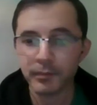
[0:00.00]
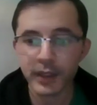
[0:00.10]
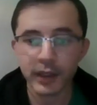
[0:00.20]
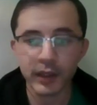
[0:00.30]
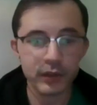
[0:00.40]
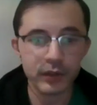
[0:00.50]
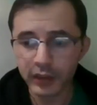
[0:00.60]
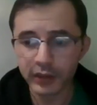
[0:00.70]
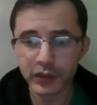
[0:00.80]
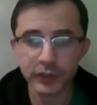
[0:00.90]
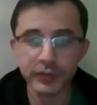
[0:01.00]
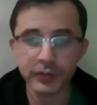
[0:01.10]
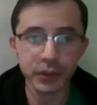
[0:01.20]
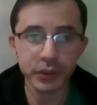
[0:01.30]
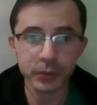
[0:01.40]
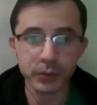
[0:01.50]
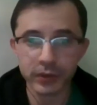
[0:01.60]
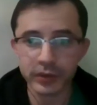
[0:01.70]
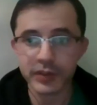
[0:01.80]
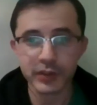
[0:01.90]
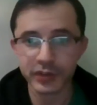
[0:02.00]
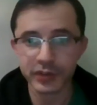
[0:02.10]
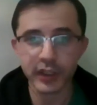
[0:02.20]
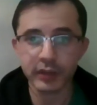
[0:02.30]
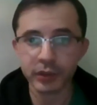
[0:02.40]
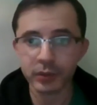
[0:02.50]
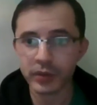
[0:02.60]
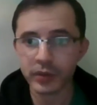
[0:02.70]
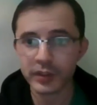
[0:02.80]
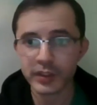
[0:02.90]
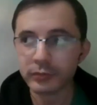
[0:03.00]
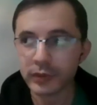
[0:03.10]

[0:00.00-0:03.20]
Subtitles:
a lot of soft tissue wounds, shrapnel wounds.